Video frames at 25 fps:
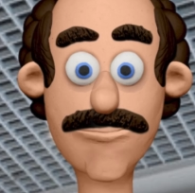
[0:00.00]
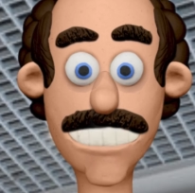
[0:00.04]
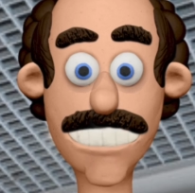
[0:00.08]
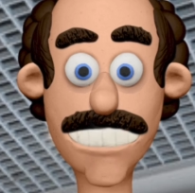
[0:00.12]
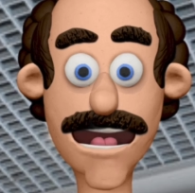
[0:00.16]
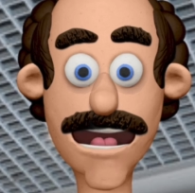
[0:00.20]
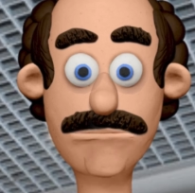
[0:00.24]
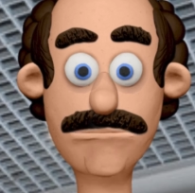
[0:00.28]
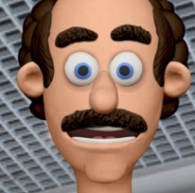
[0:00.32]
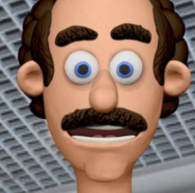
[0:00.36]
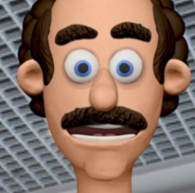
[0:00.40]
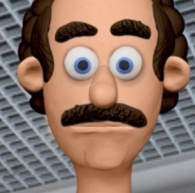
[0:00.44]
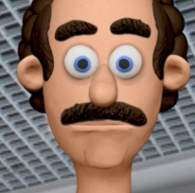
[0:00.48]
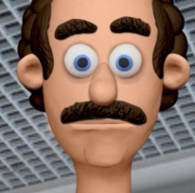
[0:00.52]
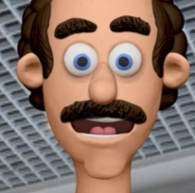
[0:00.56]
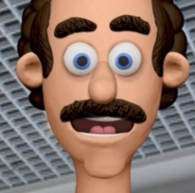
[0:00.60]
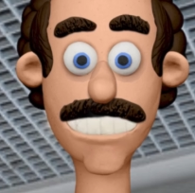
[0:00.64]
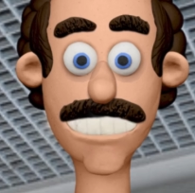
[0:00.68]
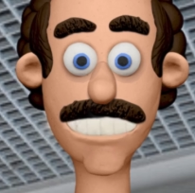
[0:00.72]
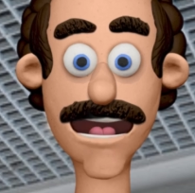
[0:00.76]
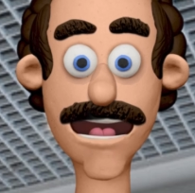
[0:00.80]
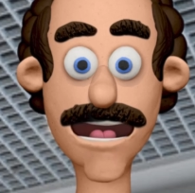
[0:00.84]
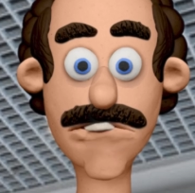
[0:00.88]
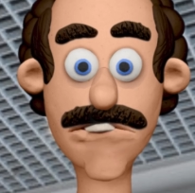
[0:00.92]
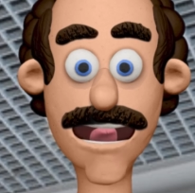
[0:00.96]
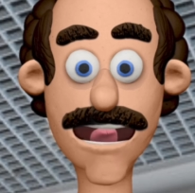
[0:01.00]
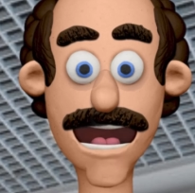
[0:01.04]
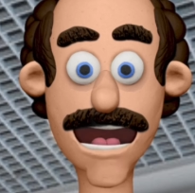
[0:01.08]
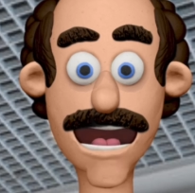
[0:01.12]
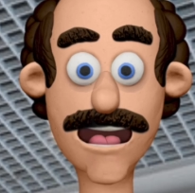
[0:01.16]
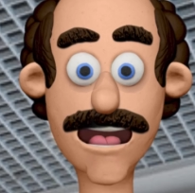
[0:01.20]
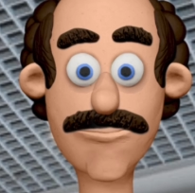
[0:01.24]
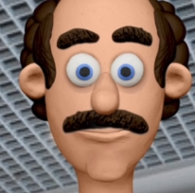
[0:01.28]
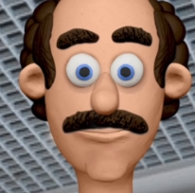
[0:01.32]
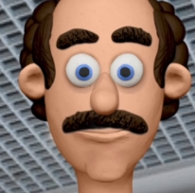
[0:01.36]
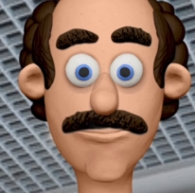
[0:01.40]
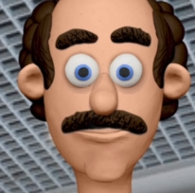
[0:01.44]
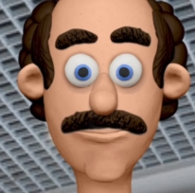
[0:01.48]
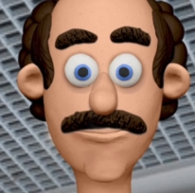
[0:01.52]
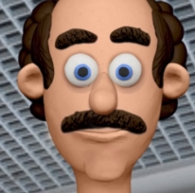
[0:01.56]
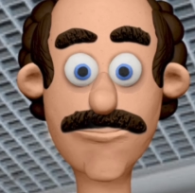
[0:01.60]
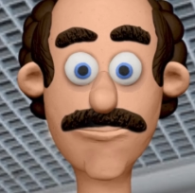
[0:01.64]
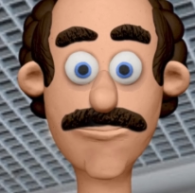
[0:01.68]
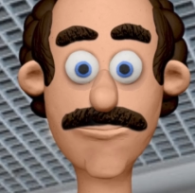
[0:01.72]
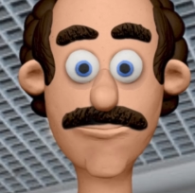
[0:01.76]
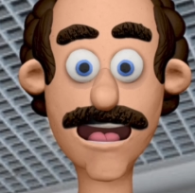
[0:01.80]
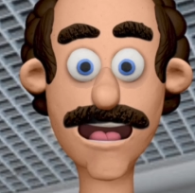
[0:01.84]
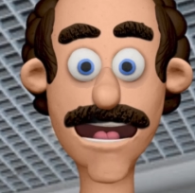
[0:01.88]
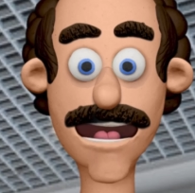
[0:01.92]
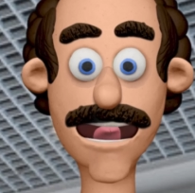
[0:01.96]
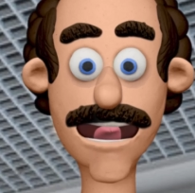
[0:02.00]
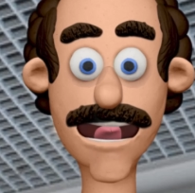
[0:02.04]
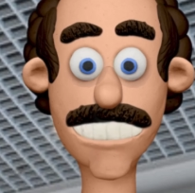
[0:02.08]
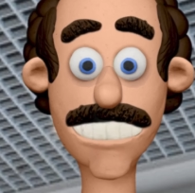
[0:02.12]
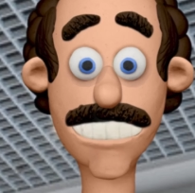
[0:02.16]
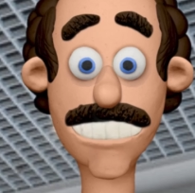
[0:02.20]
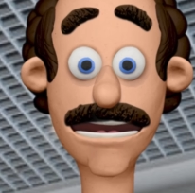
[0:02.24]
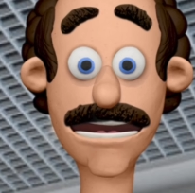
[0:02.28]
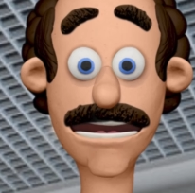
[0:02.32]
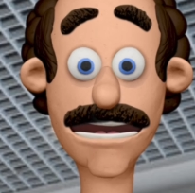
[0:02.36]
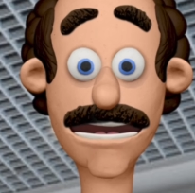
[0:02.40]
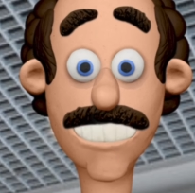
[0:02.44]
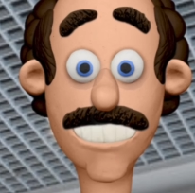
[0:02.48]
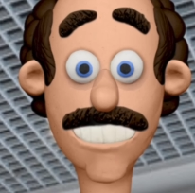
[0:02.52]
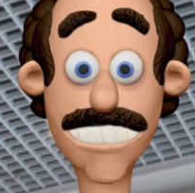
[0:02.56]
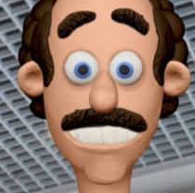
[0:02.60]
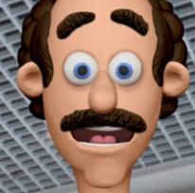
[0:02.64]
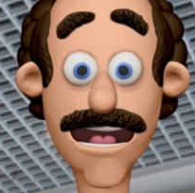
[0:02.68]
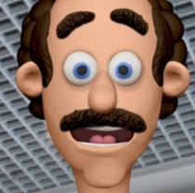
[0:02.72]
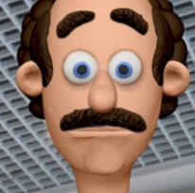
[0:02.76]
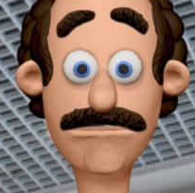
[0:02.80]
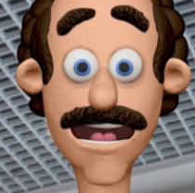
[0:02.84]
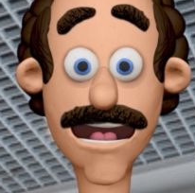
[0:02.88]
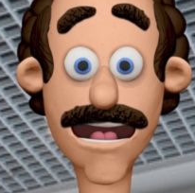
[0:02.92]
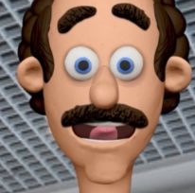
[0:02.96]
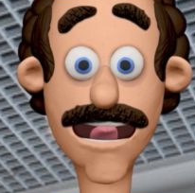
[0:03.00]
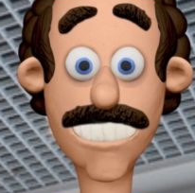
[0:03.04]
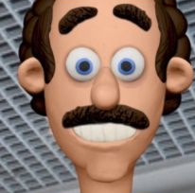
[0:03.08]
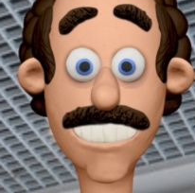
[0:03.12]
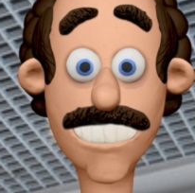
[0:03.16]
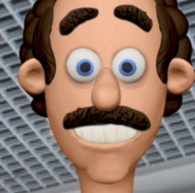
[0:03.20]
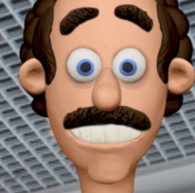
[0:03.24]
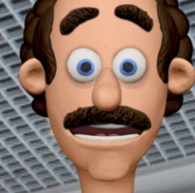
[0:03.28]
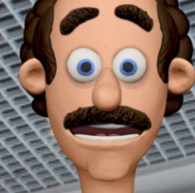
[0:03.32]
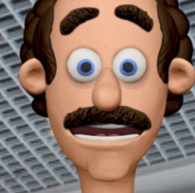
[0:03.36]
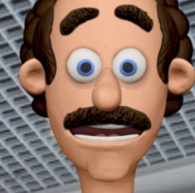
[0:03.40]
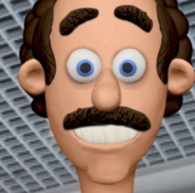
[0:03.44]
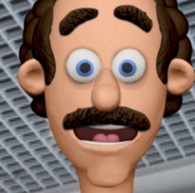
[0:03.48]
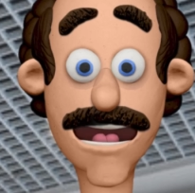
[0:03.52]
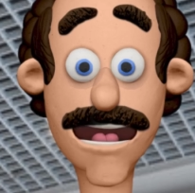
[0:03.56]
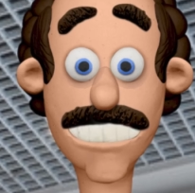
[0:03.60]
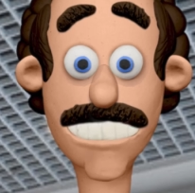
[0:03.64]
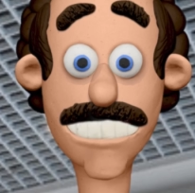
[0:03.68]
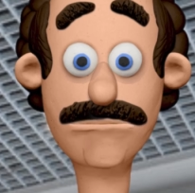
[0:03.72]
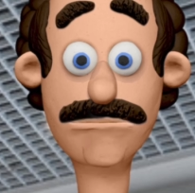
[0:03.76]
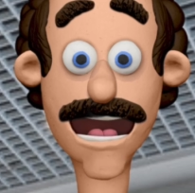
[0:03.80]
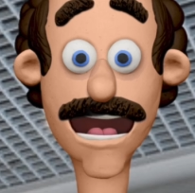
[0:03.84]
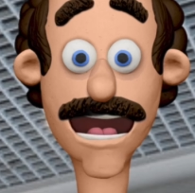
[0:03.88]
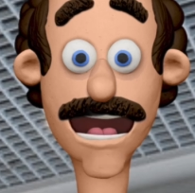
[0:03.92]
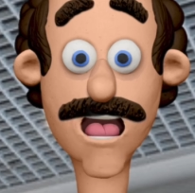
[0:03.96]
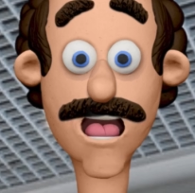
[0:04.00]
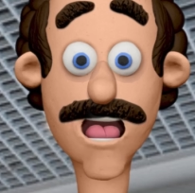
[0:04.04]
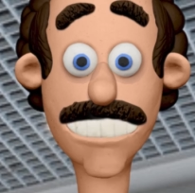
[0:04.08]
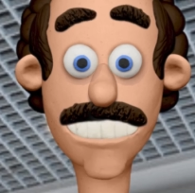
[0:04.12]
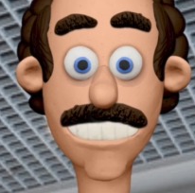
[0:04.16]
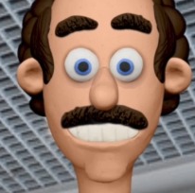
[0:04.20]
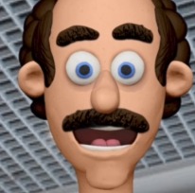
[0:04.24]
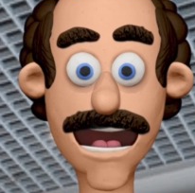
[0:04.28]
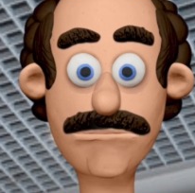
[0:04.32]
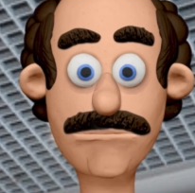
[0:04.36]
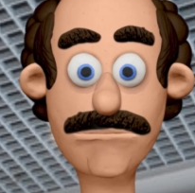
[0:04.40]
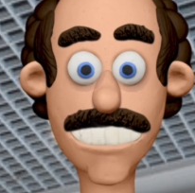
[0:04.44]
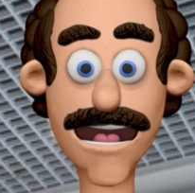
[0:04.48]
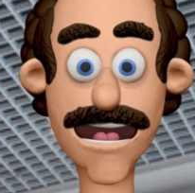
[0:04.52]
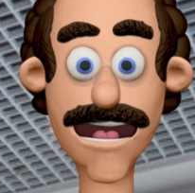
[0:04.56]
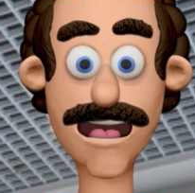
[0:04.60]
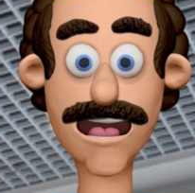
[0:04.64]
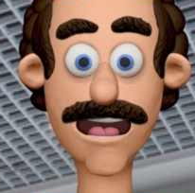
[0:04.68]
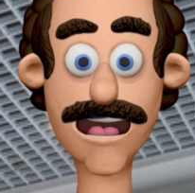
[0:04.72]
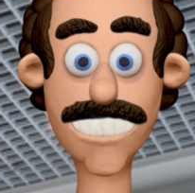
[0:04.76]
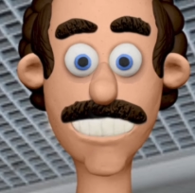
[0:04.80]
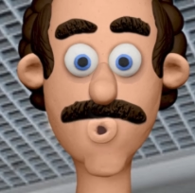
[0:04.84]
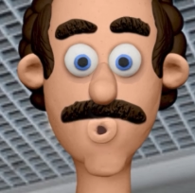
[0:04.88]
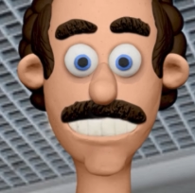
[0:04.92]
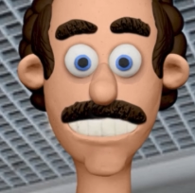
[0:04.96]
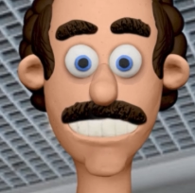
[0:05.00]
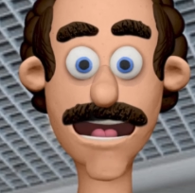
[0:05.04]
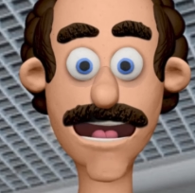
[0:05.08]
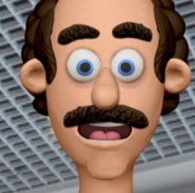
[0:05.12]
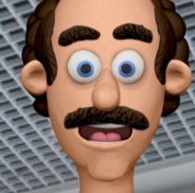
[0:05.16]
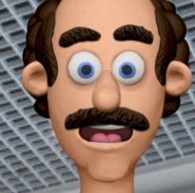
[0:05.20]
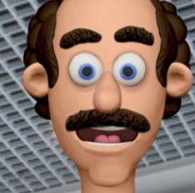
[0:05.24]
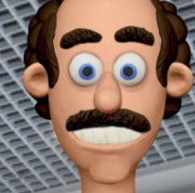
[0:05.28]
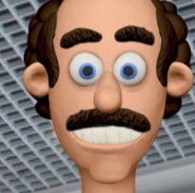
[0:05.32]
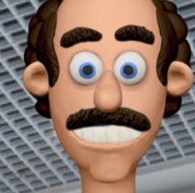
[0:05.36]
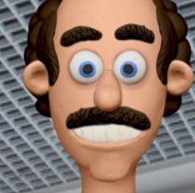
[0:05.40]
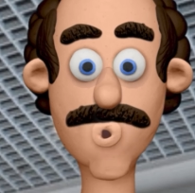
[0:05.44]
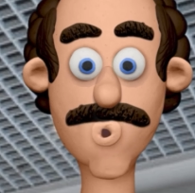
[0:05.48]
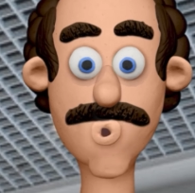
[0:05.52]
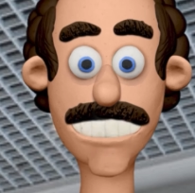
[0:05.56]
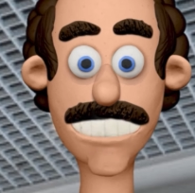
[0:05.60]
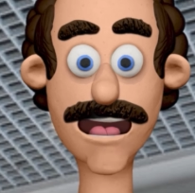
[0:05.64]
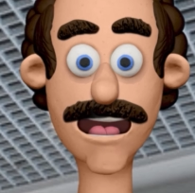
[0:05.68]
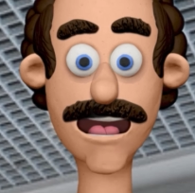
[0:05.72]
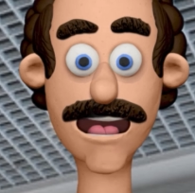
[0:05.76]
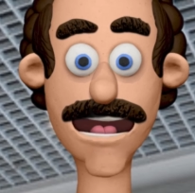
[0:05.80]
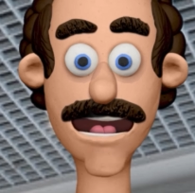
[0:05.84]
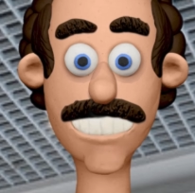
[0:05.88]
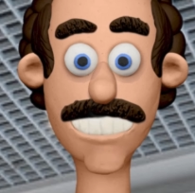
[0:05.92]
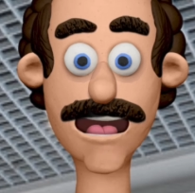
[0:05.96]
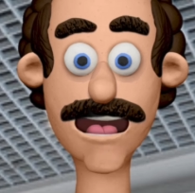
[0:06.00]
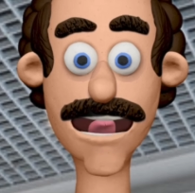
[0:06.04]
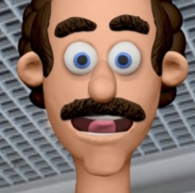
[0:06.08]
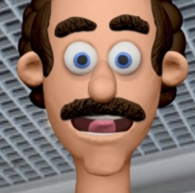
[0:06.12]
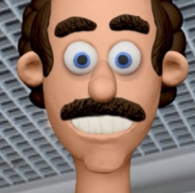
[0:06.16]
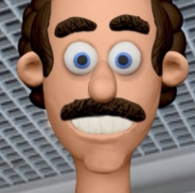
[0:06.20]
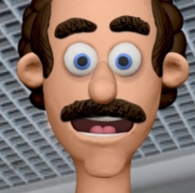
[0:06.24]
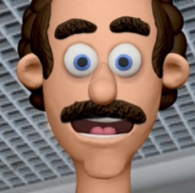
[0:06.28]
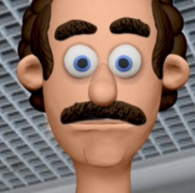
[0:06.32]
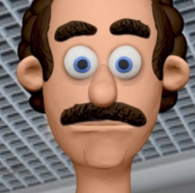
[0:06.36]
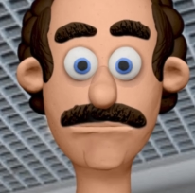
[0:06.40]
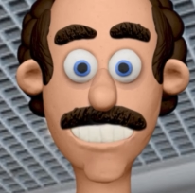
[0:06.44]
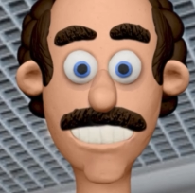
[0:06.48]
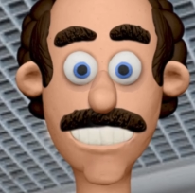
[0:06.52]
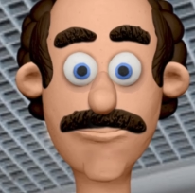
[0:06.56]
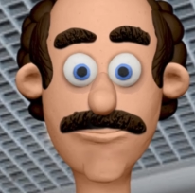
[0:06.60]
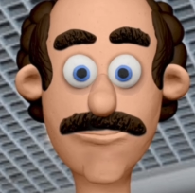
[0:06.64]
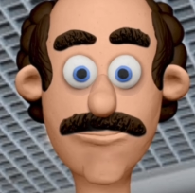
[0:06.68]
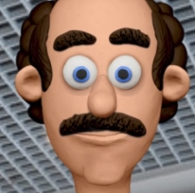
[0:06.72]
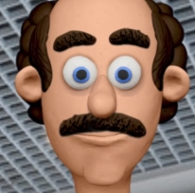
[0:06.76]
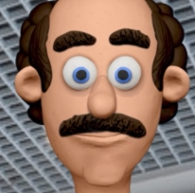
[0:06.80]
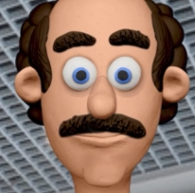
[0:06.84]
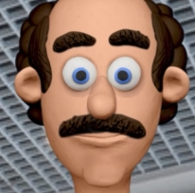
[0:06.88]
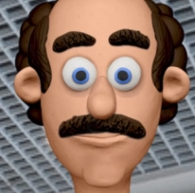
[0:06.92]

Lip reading: In the event of a fire, metal ceilings can help contain the spread of flames and reduce the risk of structural damage.